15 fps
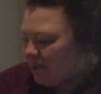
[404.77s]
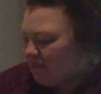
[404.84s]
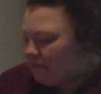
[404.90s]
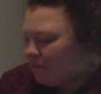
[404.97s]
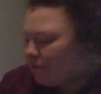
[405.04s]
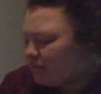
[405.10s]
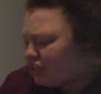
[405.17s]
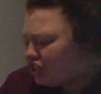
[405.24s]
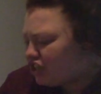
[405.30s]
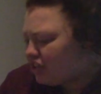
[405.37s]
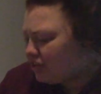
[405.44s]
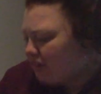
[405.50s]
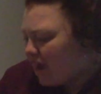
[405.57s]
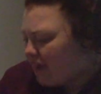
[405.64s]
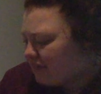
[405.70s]
But when she
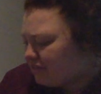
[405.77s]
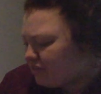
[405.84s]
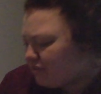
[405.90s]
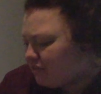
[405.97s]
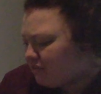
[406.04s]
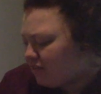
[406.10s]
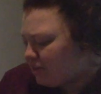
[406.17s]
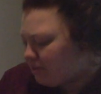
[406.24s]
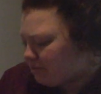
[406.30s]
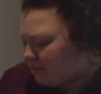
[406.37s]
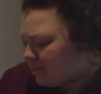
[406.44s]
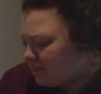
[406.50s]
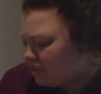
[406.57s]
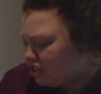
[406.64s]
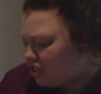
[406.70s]
arrived at Revere
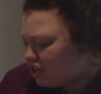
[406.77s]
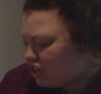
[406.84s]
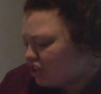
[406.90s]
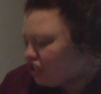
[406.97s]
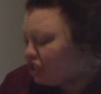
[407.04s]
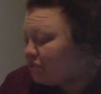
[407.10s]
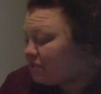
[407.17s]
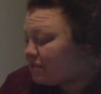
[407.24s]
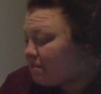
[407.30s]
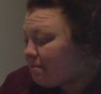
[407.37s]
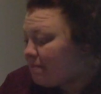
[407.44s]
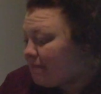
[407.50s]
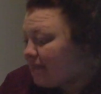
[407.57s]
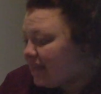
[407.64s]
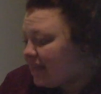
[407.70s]
Beach, she was
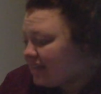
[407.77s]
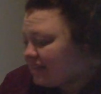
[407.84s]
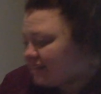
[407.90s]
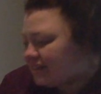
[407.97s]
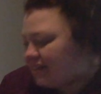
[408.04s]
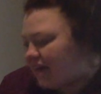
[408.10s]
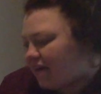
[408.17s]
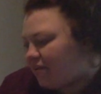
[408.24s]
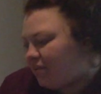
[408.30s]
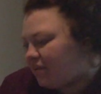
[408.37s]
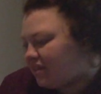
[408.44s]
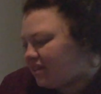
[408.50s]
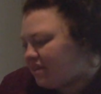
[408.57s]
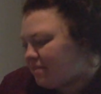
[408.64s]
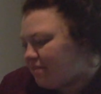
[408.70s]
amazed at
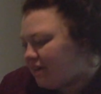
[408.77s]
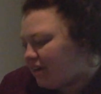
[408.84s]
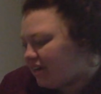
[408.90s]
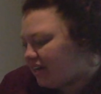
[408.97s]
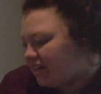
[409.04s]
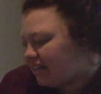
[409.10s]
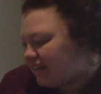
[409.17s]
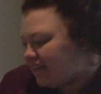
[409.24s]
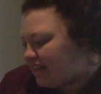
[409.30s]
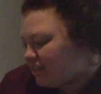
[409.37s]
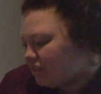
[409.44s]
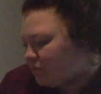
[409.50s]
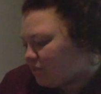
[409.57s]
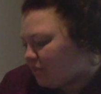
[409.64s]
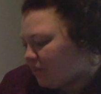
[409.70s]
what the American
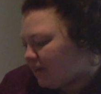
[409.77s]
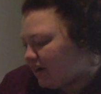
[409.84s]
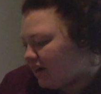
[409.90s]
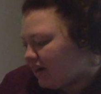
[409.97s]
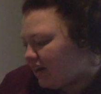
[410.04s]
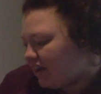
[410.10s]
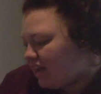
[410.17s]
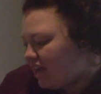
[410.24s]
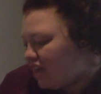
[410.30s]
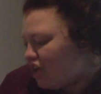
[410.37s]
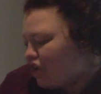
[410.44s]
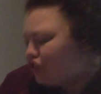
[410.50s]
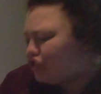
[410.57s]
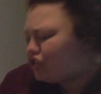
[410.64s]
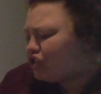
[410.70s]
ladies were wearing.
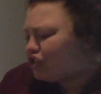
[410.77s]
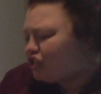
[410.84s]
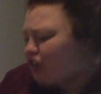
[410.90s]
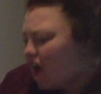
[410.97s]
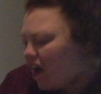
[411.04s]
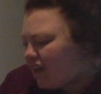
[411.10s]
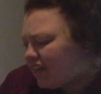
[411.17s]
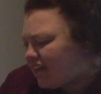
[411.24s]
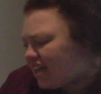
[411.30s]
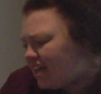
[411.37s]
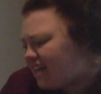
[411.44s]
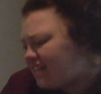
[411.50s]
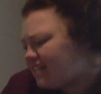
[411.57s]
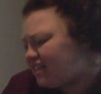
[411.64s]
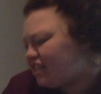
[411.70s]

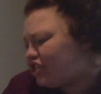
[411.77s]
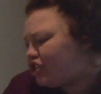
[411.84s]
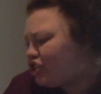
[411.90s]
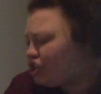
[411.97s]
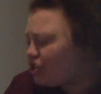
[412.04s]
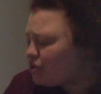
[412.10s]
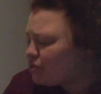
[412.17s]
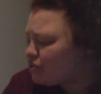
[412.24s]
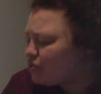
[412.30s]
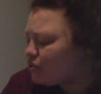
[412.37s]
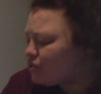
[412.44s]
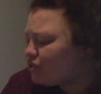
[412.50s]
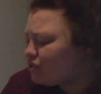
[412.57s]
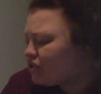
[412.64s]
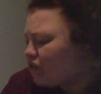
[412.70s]
Stockings and
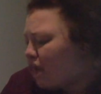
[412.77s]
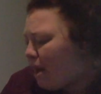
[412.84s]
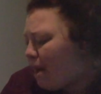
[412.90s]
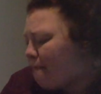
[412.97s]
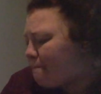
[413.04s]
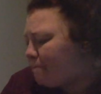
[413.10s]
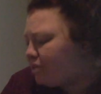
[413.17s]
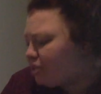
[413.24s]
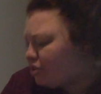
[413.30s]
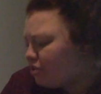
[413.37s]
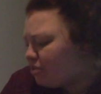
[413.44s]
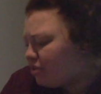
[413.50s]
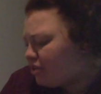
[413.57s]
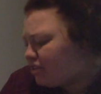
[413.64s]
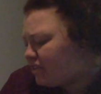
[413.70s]
shoes,
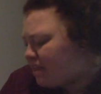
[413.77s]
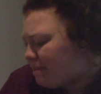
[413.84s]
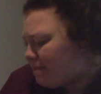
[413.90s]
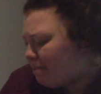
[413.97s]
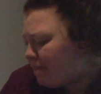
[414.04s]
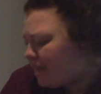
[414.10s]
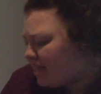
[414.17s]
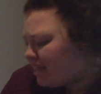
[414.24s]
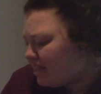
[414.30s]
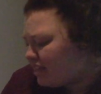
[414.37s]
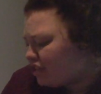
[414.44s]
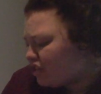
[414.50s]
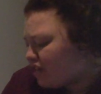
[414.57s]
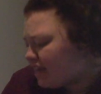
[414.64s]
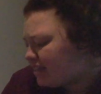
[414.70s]
bloomers and bathing
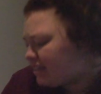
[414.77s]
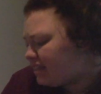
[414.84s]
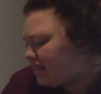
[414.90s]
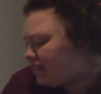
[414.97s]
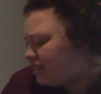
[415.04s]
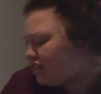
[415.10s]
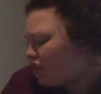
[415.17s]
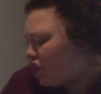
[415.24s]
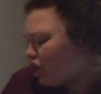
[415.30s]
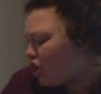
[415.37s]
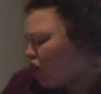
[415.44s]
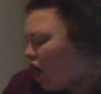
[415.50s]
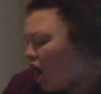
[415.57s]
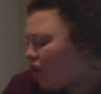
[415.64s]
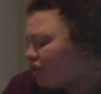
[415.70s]
dresses,
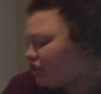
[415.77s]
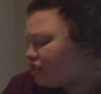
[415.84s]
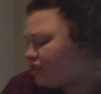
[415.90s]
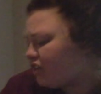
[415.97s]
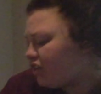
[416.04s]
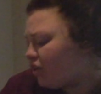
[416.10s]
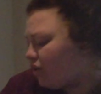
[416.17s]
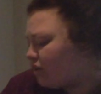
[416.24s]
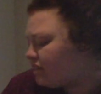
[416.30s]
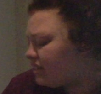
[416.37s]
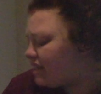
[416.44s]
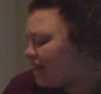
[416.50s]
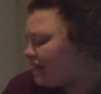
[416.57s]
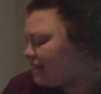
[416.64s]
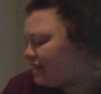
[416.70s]
collars and
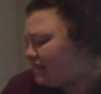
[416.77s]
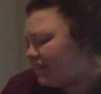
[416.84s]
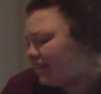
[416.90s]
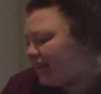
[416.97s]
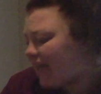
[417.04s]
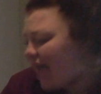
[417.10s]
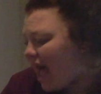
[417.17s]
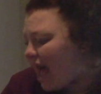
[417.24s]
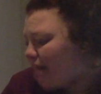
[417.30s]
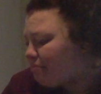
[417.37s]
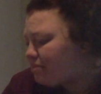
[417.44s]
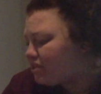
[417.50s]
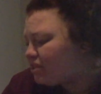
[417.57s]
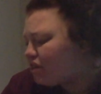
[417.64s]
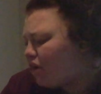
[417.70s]
corsets and
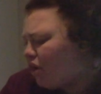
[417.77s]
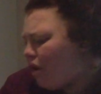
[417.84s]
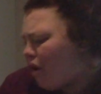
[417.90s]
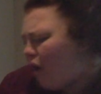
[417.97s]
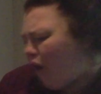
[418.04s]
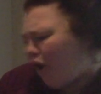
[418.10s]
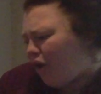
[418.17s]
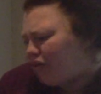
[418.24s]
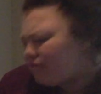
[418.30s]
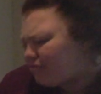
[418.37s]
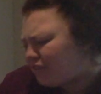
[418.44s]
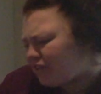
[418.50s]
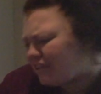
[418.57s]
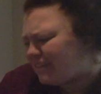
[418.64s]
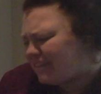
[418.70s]
caps, all
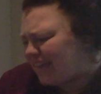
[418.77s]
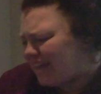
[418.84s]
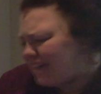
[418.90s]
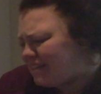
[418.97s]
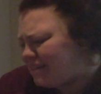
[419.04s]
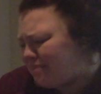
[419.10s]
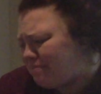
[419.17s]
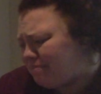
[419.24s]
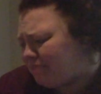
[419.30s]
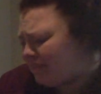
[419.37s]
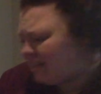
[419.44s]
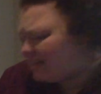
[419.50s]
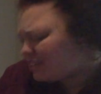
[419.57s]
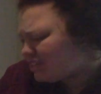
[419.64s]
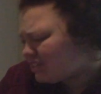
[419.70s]
for a day at the
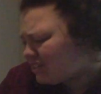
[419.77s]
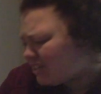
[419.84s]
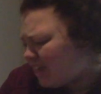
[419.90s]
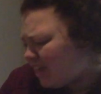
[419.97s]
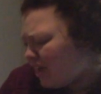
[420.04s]
beach?